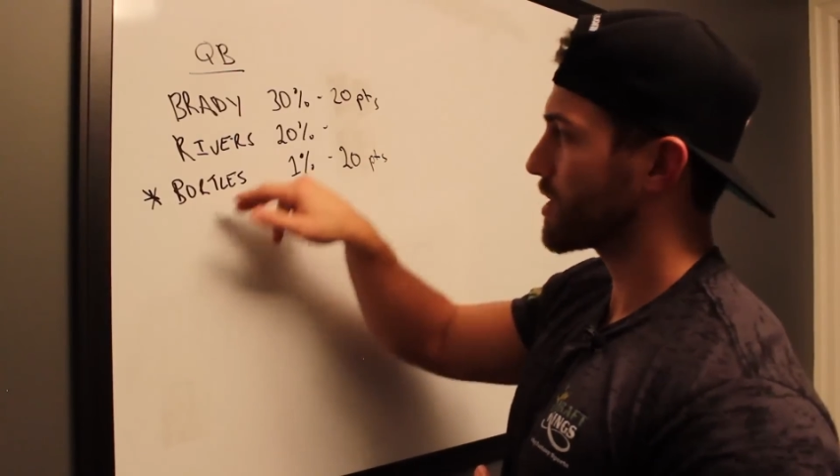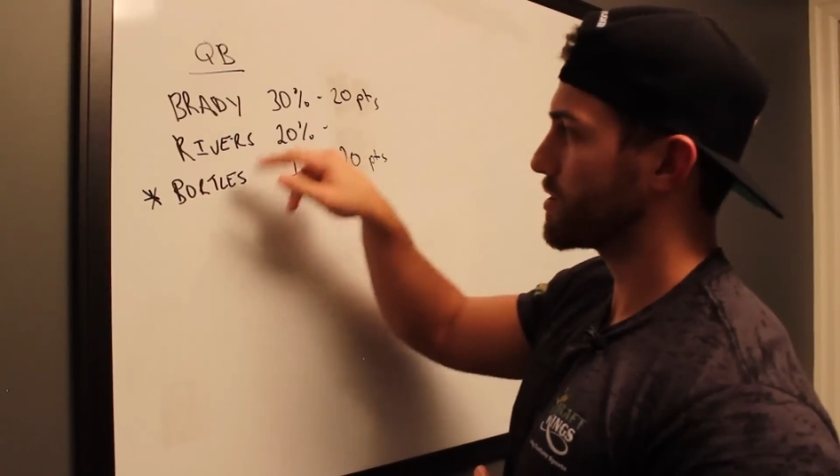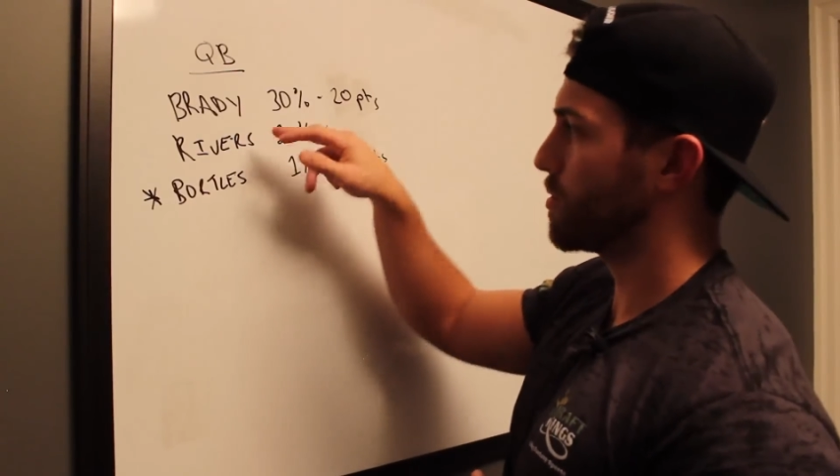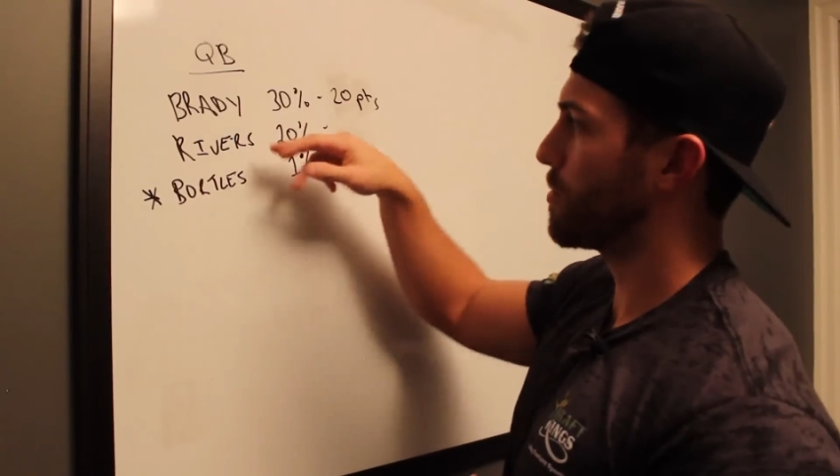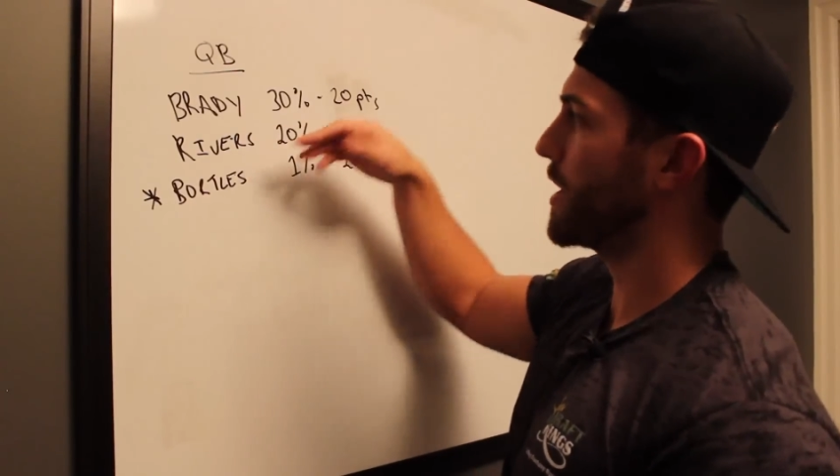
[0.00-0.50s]

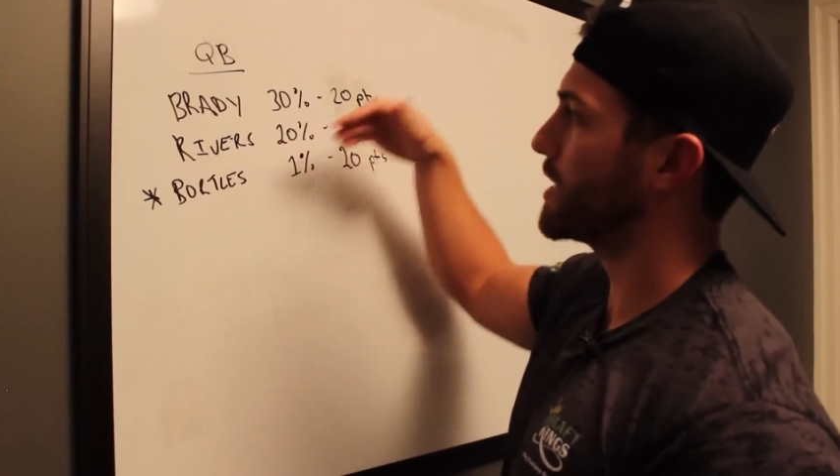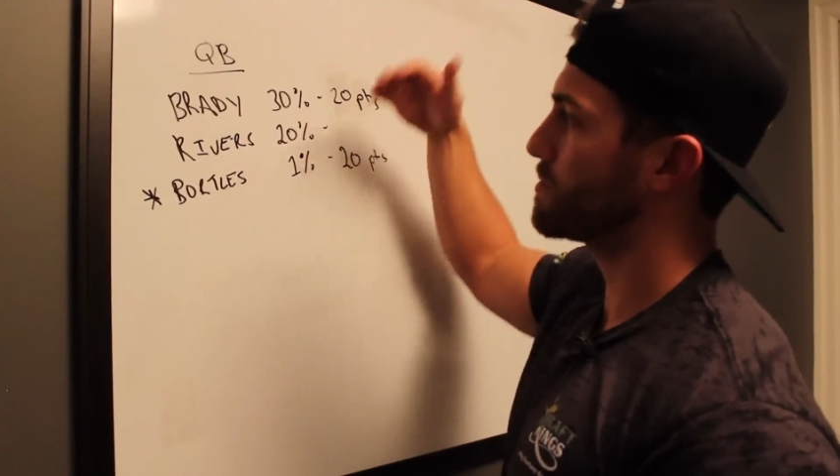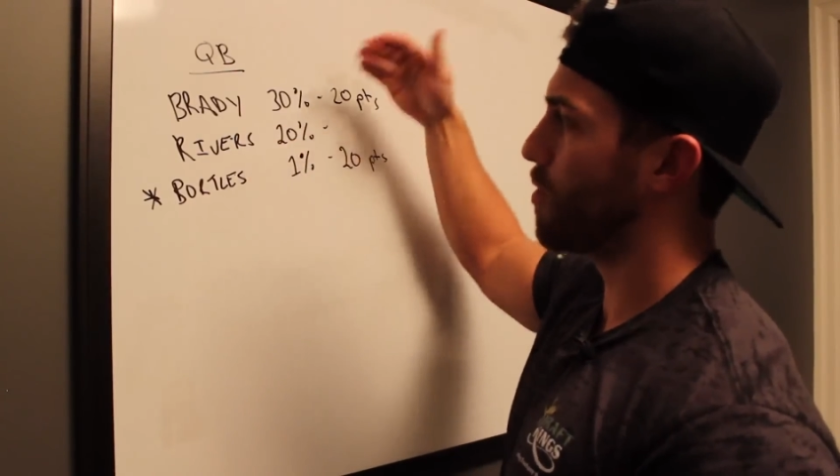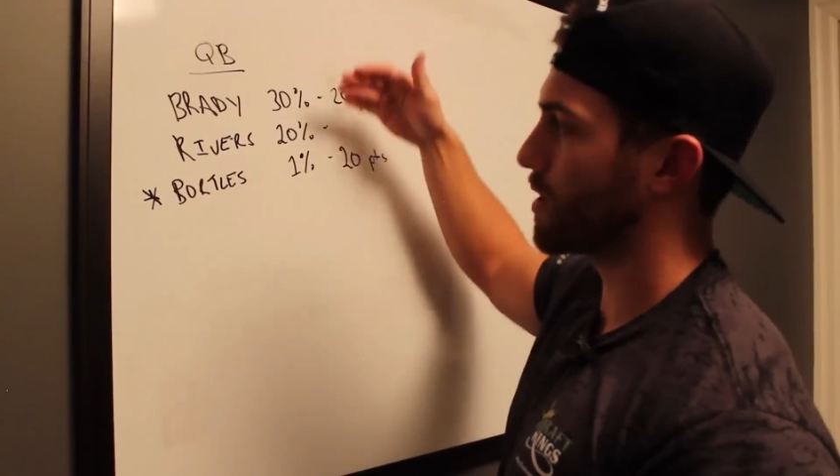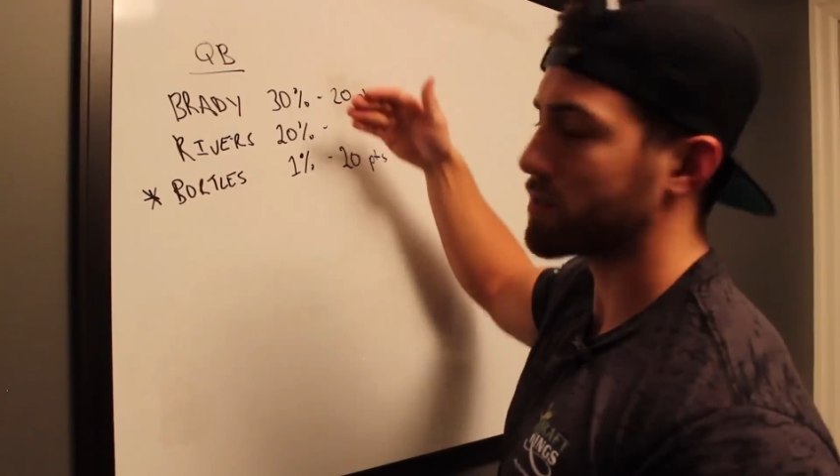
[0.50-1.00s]
So Brady's
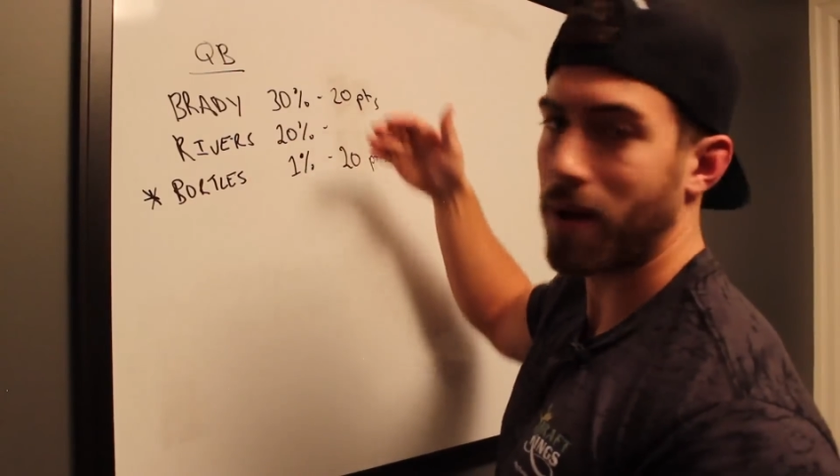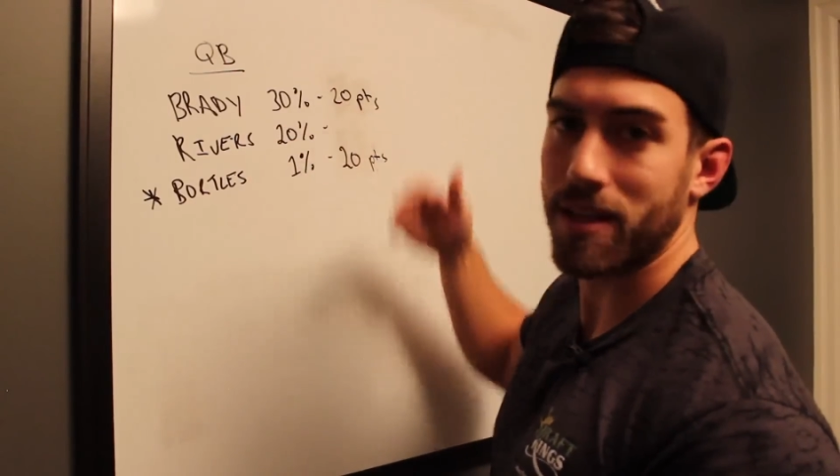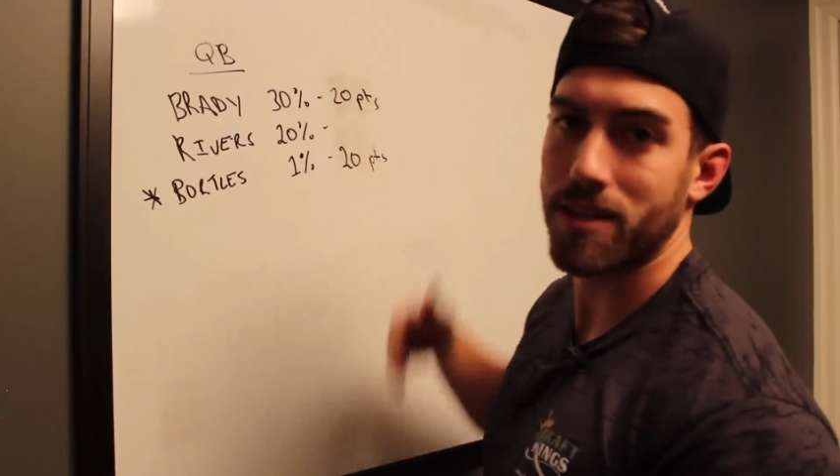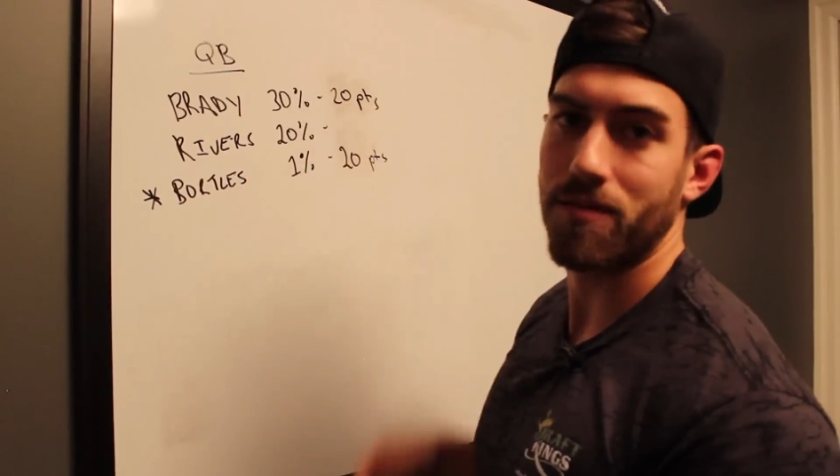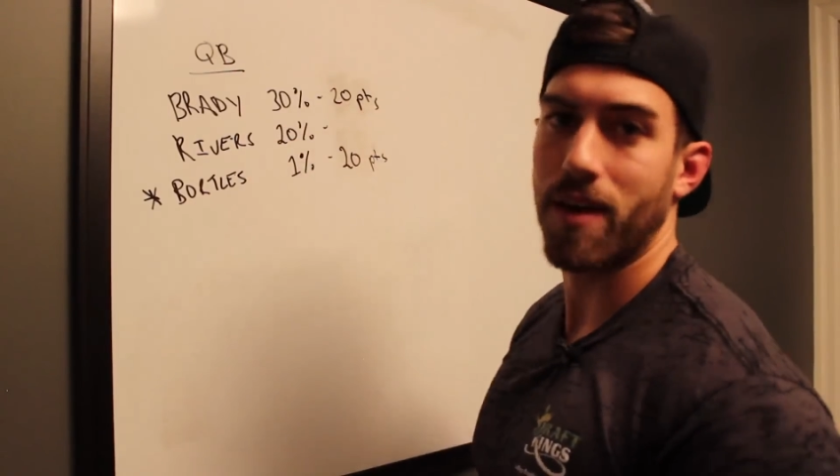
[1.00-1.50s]
more
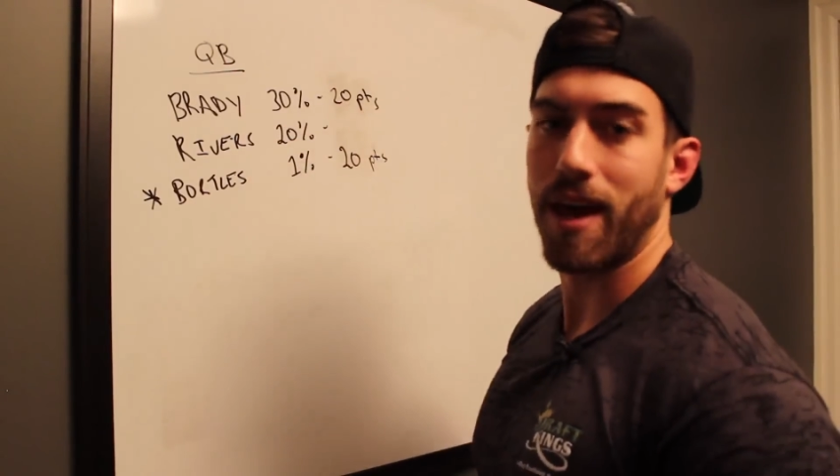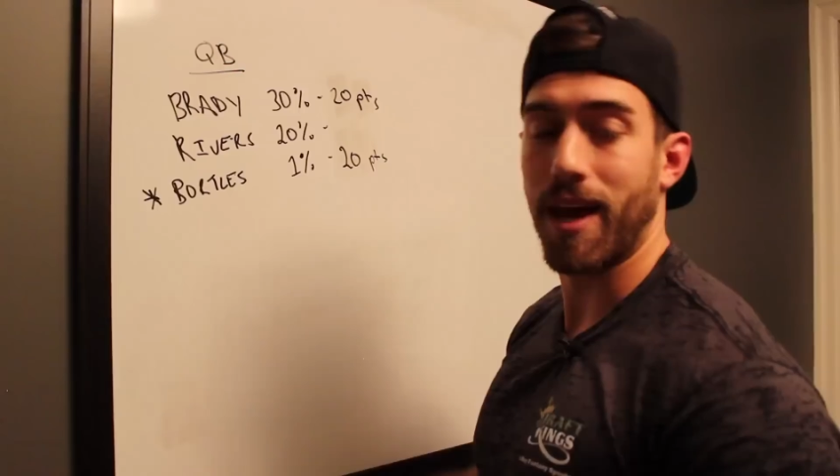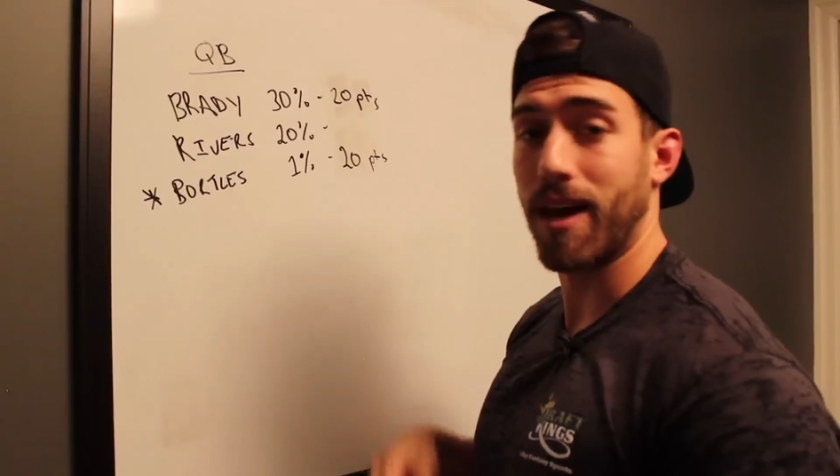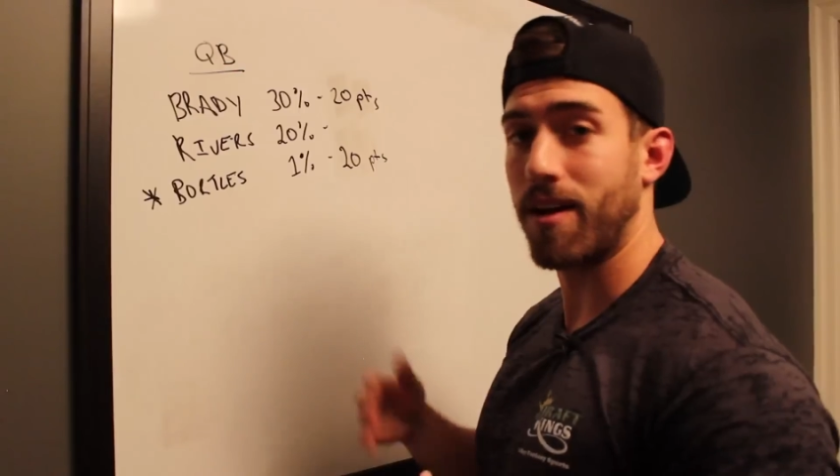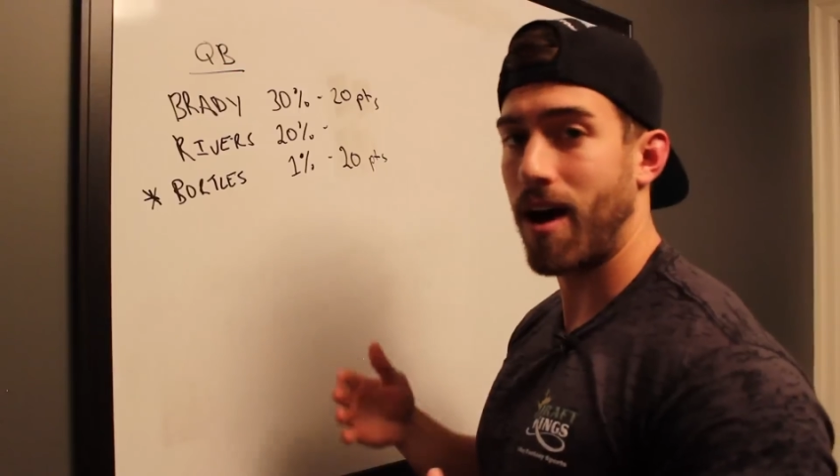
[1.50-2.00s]
expensive
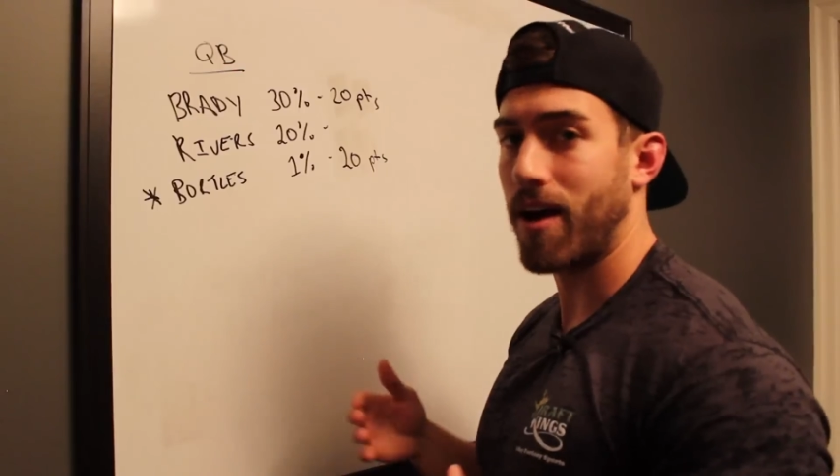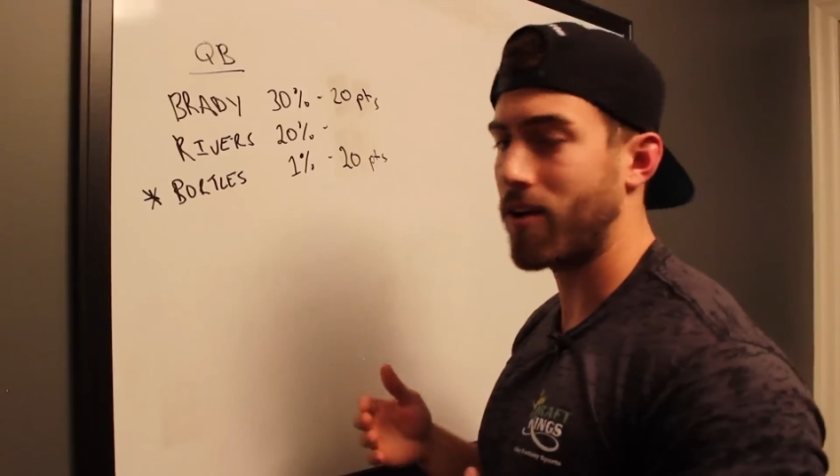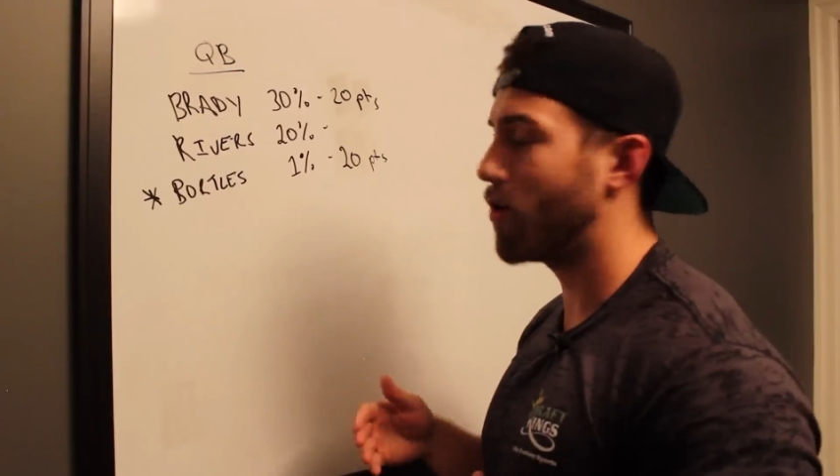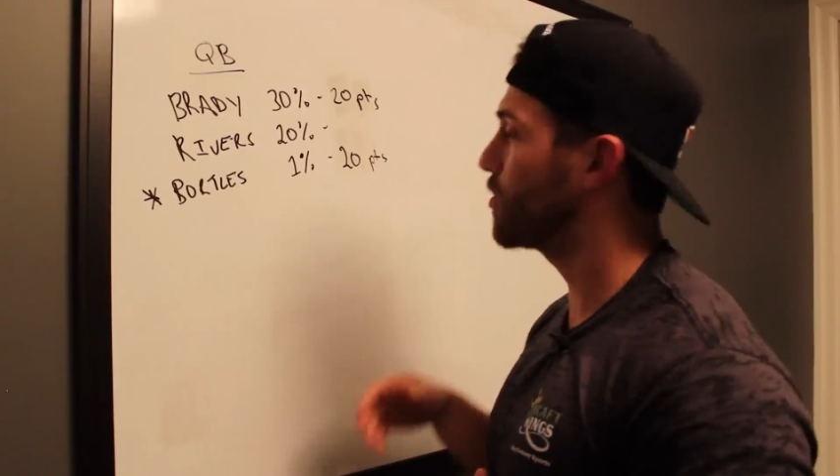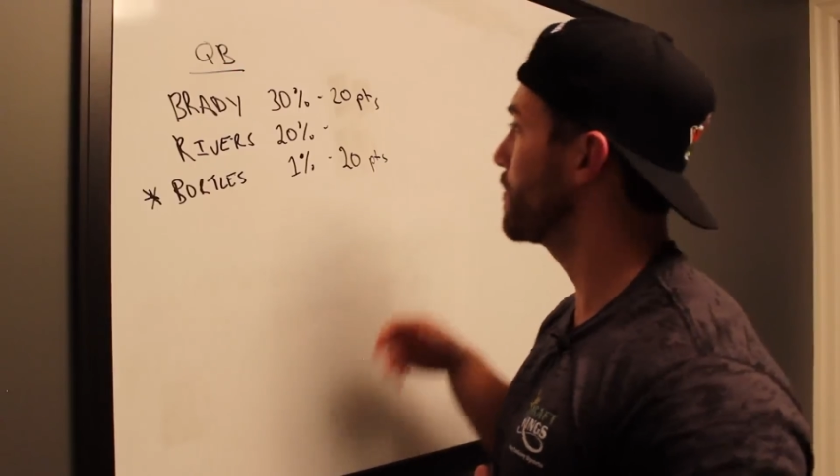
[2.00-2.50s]
and
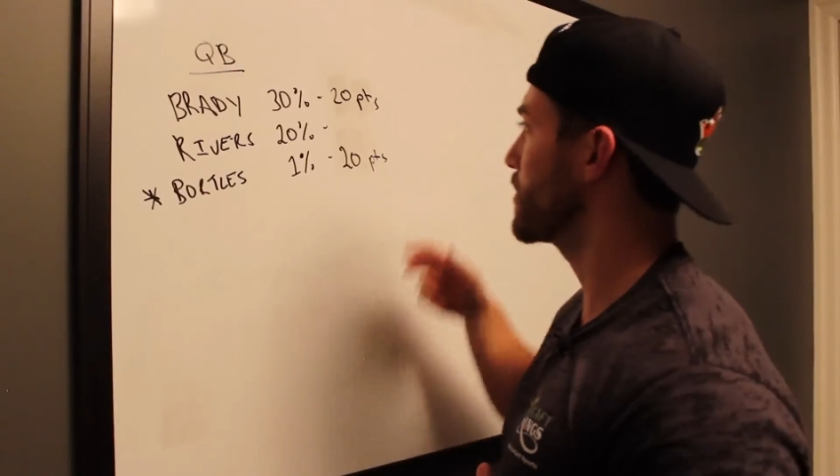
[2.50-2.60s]
higher owned,